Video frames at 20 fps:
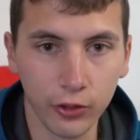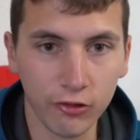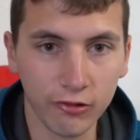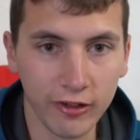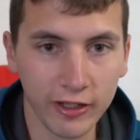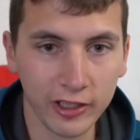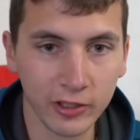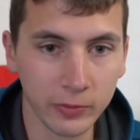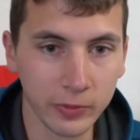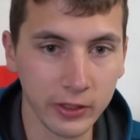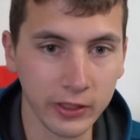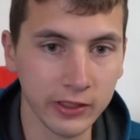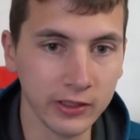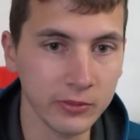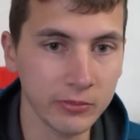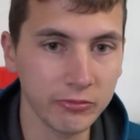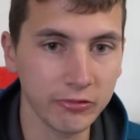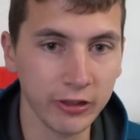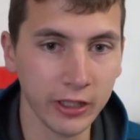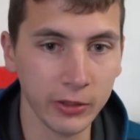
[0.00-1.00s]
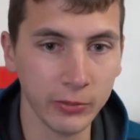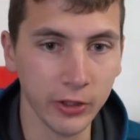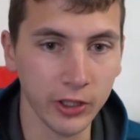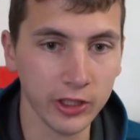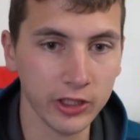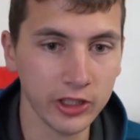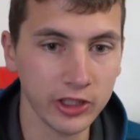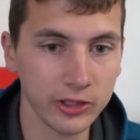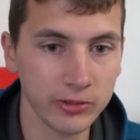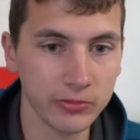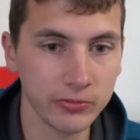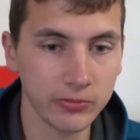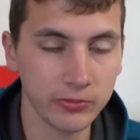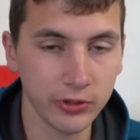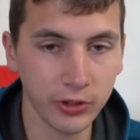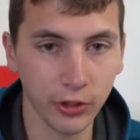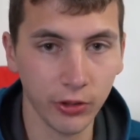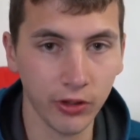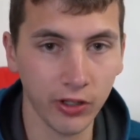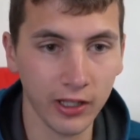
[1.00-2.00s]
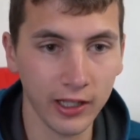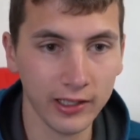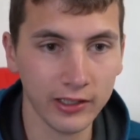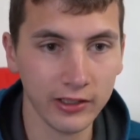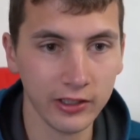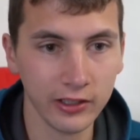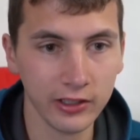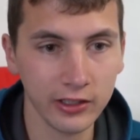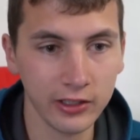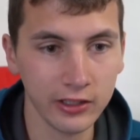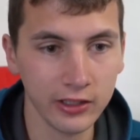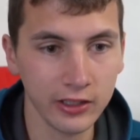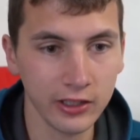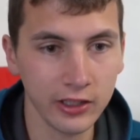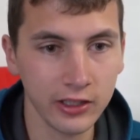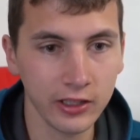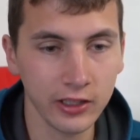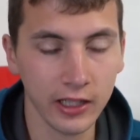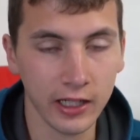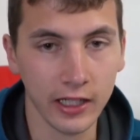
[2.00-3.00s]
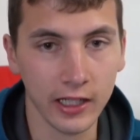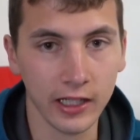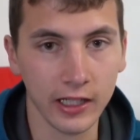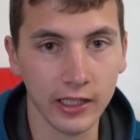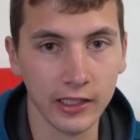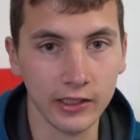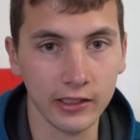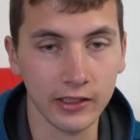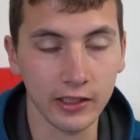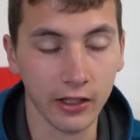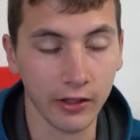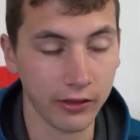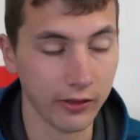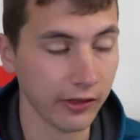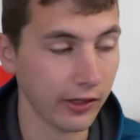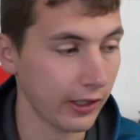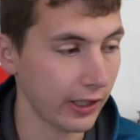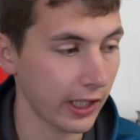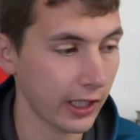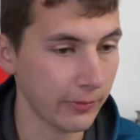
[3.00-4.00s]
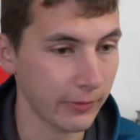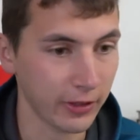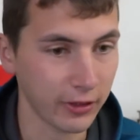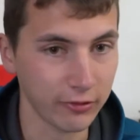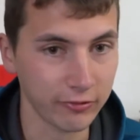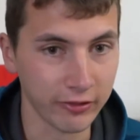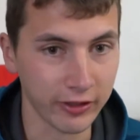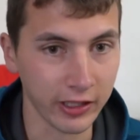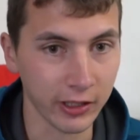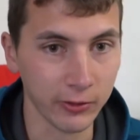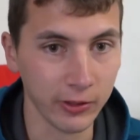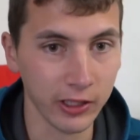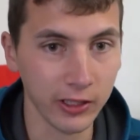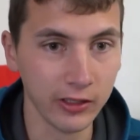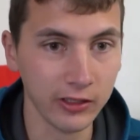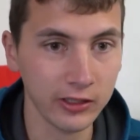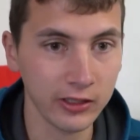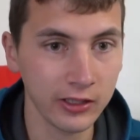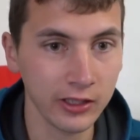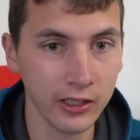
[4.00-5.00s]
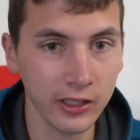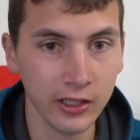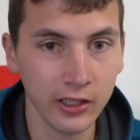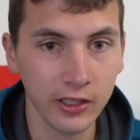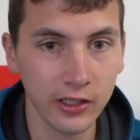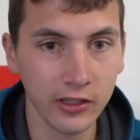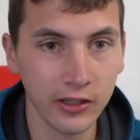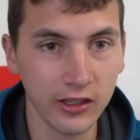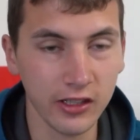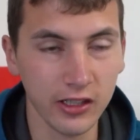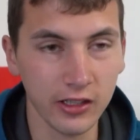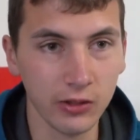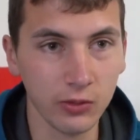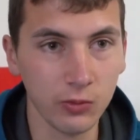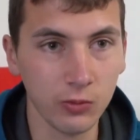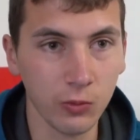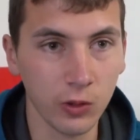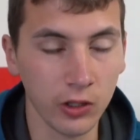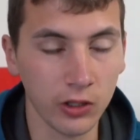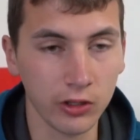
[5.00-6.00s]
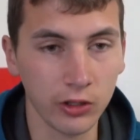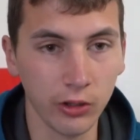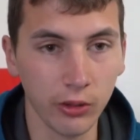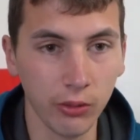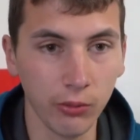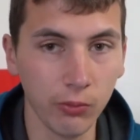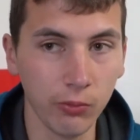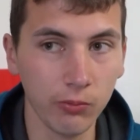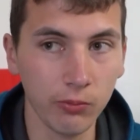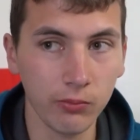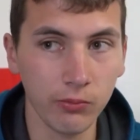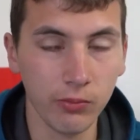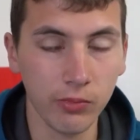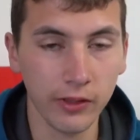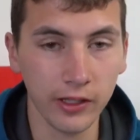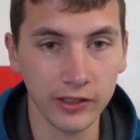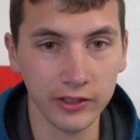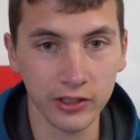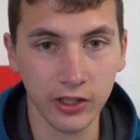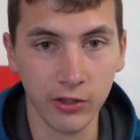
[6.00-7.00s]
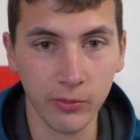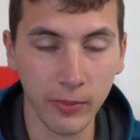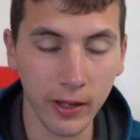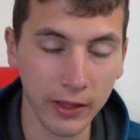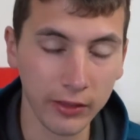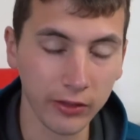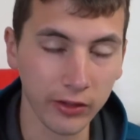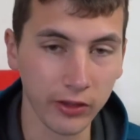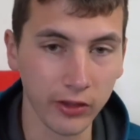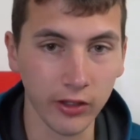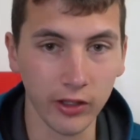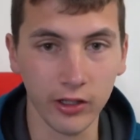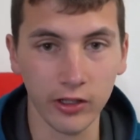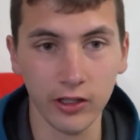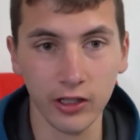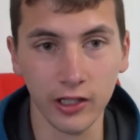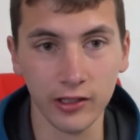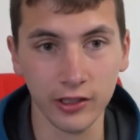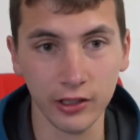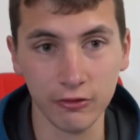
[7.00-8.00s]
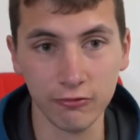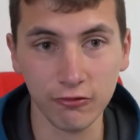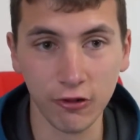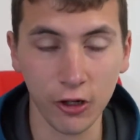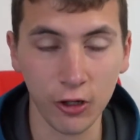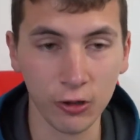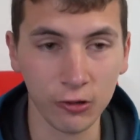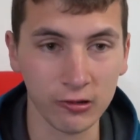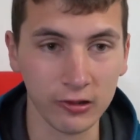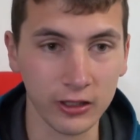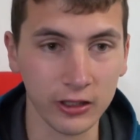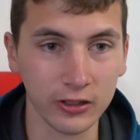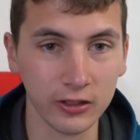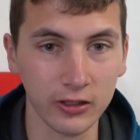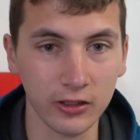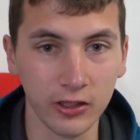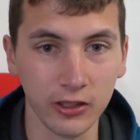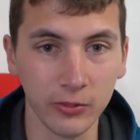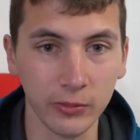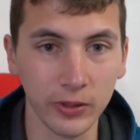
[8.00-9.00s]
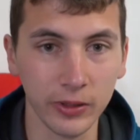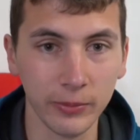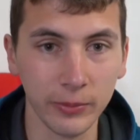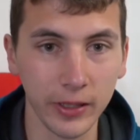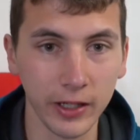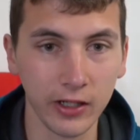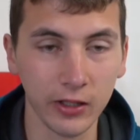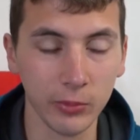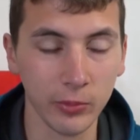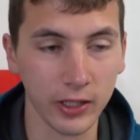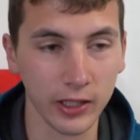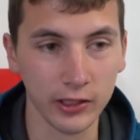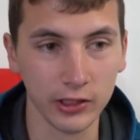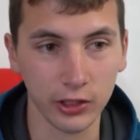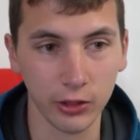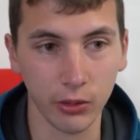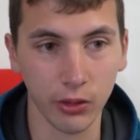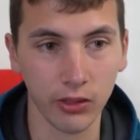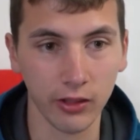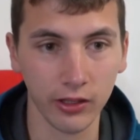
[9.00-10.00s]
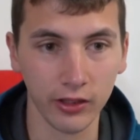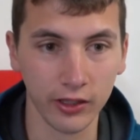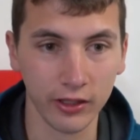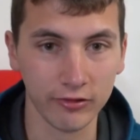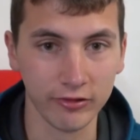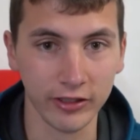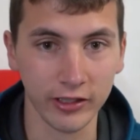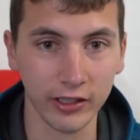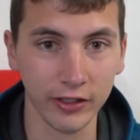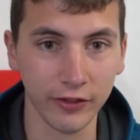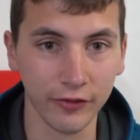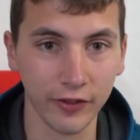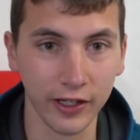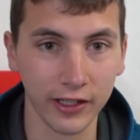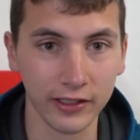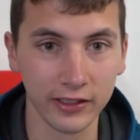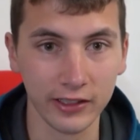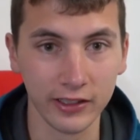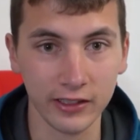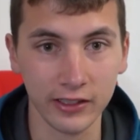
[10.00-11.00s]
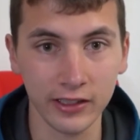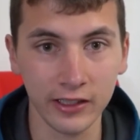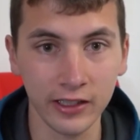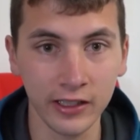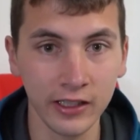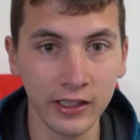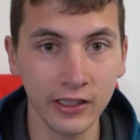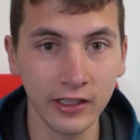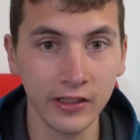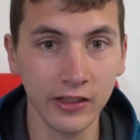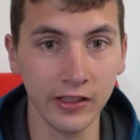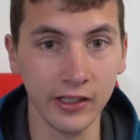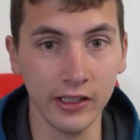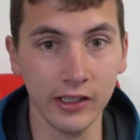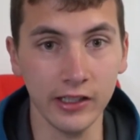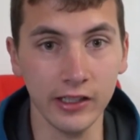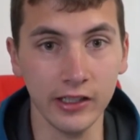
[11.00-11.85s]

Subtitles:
the recipe pretty much to the letter, and I think it came out really well. There's one or two things in the method that I did wrong or I could have done a bit better, but I don't think that really affected the